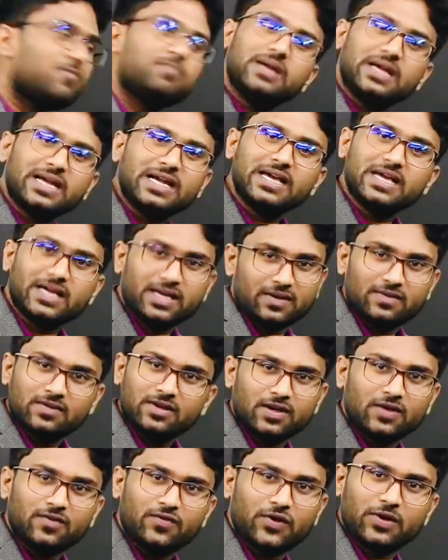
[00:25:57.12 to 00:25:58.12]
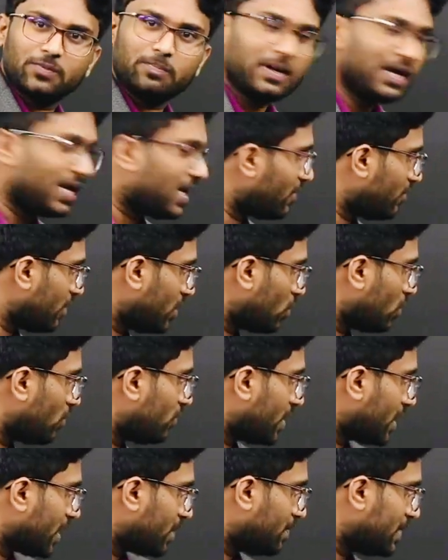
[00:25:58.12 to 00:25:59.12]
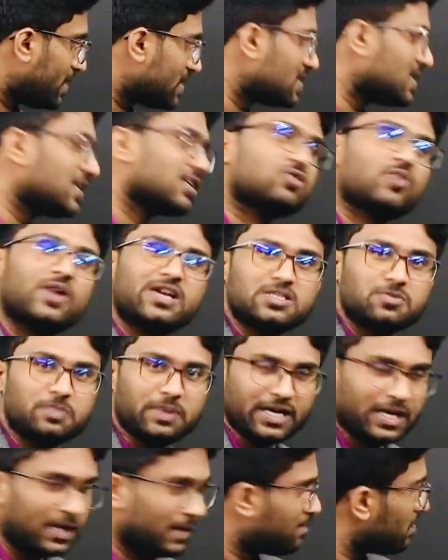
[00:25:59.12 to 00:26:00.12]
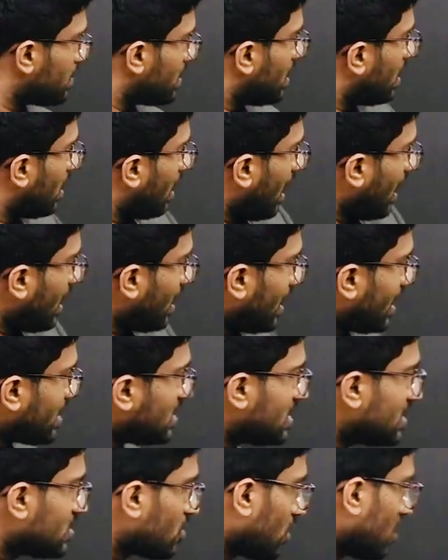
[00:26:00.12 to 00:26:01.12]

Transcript: BD we know, we get BC, twice BD. And H is